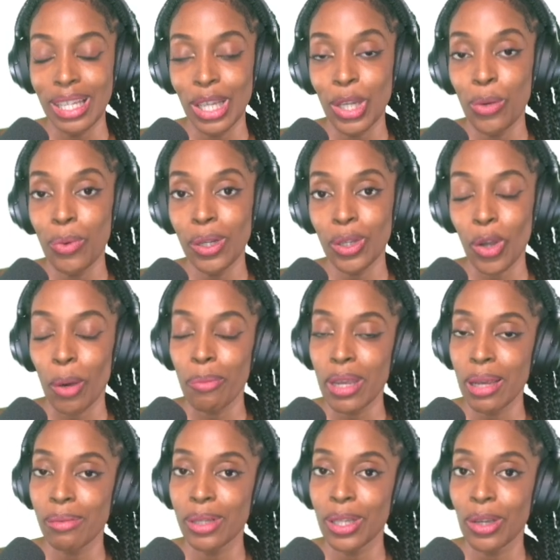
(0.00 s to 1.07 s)
and you will not be
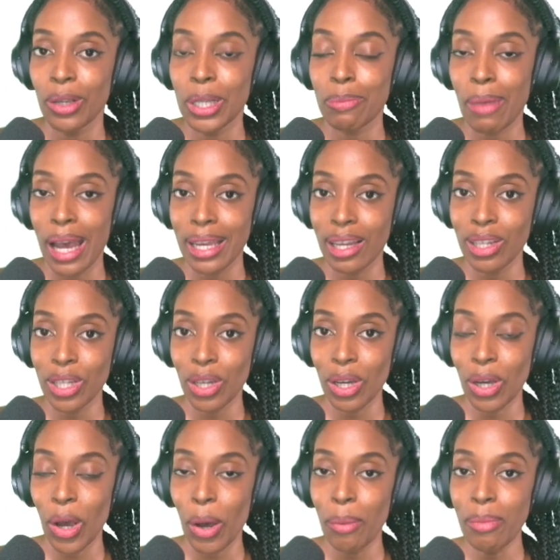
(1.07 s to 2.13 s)
able to use
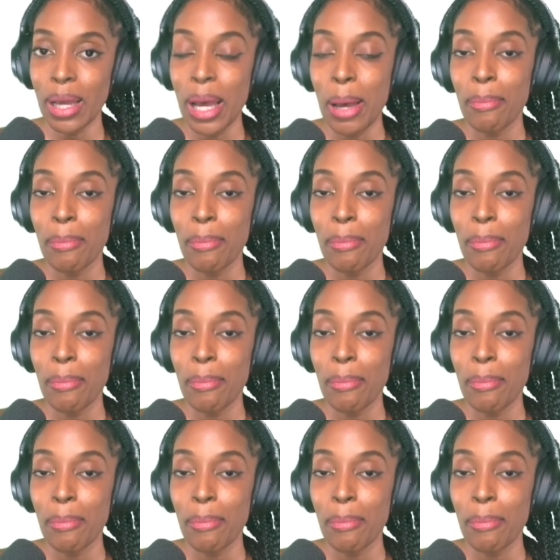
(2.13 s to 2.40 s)
Binance.com,